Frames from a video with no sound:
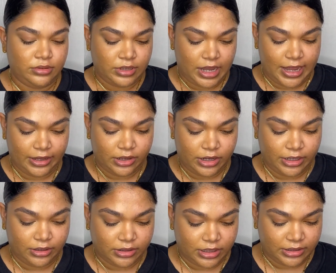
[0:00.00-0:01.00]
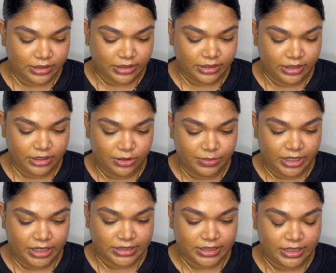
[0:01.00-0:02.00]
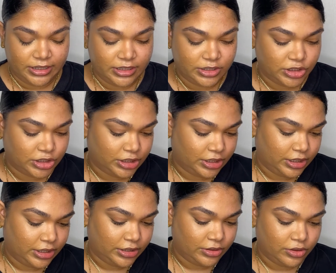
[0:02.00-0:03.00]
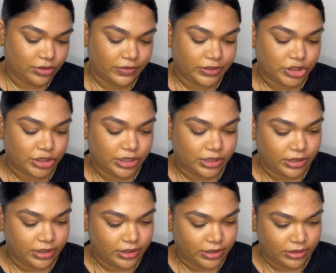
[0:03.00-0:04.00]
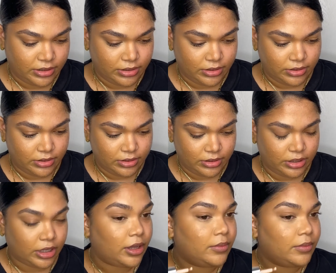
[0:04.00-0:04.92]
Iconic London Illuminator in the shade Original, I think. Yeah.